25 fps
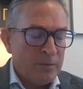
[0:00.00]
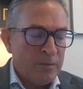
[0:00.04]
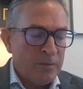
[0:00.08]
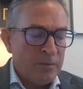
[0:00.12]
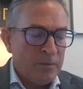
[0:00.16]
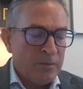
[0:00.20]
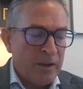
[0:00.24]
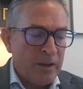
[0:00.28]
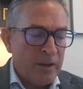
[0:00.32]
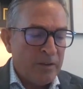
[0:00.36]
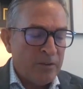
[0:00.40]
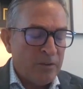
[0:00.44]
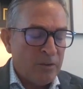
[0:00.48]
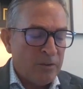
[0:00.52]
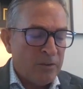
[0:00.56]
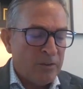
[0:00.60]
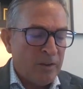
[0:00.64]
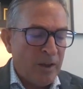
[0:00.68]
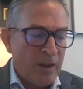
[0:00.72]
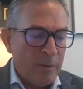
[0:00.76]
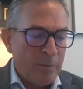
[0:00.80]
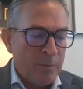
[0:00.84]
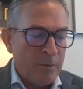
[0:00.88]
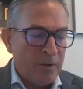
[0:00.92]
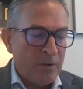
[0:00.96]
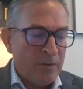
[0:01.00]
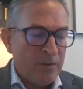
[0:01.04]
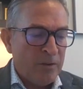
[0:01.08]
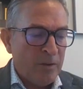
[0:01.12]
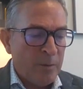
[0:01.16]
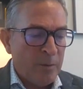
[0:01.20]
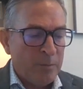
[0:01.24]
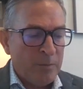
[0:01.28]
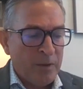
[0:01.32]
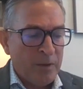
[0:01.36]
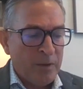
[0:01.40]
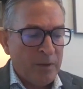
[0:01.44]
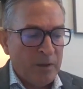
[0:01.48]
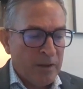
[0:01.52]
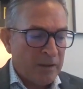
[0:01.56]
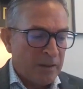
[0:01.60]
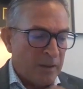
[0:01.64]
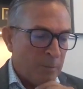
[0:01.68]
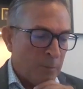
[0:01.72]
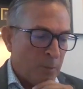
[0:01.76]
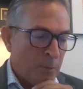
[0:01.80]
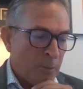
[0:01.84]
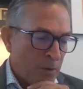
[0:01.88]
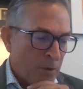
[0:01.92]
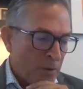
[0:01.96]
financial statement or something, like the
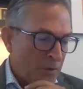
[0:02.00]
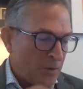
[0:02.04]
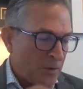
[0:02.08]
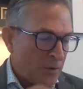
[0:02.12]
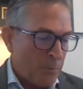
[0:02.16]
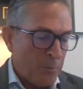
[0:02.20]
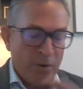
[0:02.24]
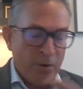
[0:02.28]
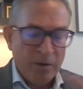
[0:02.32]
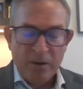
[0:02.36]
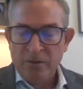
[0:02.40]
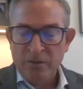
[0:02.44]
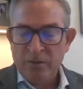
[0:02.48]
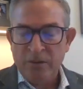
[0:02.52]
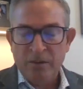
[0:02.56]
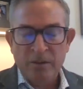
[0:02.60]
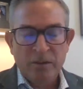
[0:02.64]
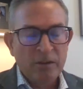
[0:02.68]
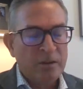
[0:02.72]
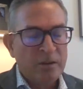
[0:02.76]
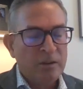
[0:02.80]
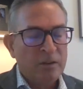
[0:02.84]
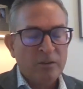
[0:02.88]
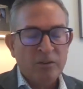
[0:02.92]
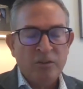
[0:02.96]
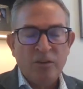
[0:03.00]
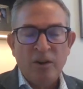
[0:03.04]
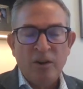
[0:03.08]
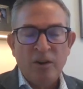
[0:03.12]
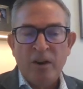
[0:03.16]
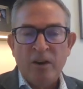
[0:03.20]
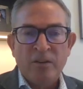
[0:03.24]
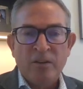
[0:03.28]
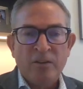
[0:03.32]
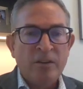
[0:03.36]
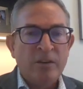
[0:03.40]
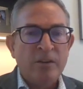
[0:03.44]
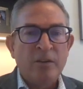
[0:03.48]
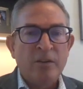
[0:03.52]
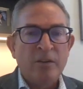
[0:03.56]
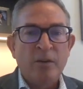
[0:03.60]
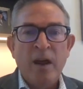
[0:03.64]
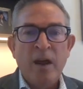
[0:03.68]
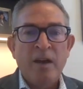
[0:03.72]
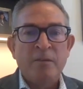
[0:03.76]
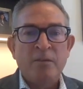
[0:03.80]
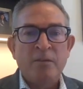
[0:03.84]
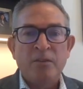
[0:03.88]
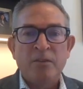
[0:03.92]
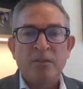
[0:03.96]
more you can put into little charts and
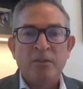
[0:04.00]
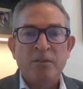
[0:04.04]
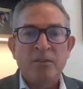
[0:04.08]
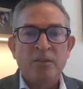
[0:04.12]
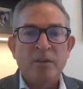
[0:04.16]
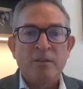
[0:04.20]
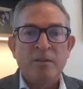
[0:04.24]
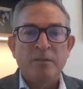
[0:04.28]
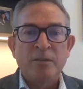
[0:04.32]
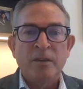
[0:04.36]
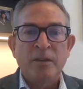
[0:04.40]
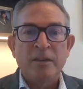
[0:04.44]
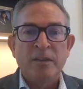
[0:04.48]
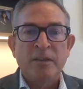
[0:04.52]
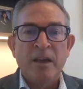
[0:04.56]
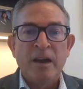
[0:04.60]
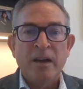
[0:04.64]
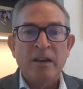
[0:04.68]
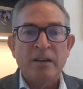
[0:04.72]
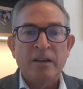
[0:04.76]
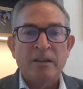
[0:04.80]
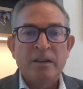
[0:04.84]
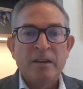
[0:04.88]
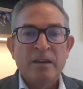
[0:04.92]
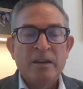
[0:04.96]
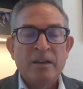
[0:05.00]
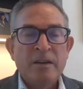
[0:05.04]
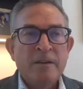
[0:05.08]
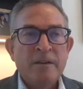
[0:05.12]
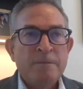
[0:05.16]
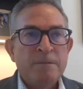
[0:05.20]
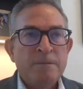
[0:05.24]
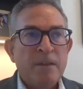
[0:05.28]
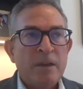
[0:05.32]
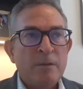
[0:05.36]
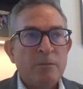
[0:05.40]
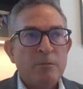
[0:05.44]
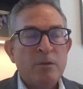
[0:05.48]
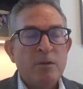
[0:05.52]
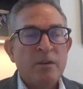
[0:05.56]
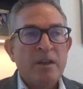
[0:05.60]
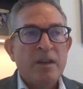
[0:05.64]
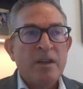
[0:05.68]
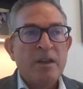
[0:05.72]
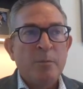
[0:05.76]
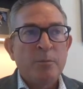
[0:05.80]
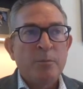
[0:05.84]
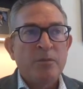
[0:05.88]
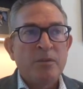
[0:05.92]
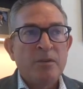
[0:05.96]
graphs and stuff like that, that really
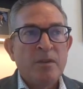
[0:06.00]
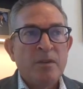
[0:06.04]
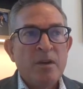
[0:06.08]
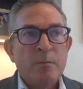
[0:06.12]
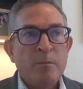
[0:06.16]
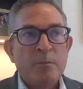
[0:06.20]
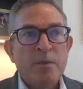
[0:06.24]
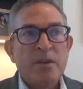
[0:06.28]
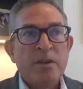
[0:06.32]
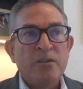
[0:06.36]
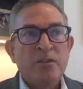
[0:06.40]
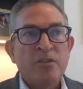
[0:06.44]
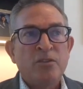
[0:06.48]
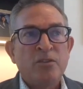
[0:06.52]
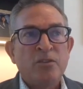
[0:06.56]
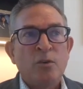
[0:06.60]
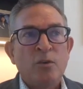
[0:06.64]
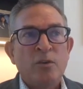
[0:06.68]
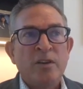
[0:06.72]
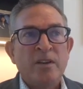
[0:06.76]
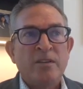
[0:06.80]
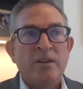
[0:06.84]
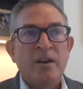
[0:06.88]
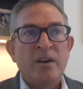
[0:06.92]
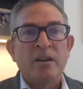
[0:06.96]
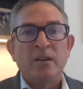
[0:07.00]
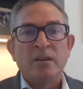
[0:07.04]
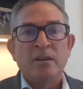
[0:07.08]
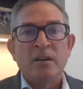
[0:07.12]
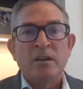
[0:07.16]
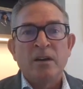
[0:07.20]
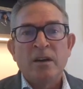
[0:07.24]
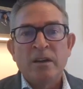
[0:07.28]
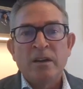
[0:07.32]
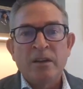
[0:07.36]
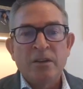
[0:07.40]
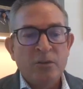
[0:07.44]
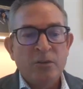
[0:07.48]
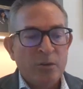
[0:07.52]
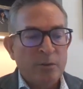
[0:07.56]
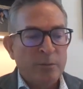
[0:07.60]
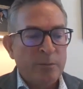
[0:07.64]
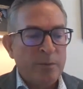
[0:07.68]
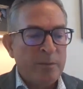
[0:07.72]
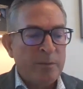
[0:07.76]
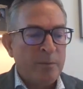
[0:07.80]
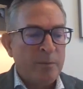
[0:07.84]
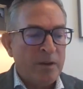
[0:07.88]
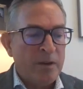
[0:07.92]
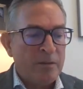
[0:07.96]
helps. Be a storyteller, I guess would
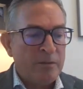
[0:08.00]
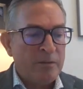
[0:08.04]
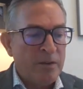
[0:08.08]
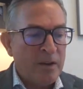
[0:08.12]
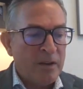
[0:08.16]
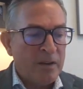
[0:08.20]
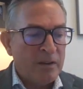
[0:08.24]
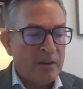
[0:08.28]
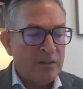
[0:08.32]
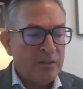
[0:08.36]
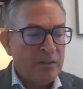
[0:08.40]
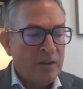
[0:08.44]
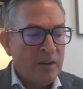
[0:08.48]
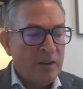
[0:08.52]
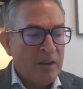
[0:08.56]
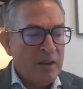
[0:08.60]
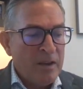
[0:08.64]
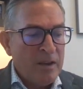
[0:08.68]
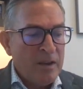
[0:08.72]
be my advice.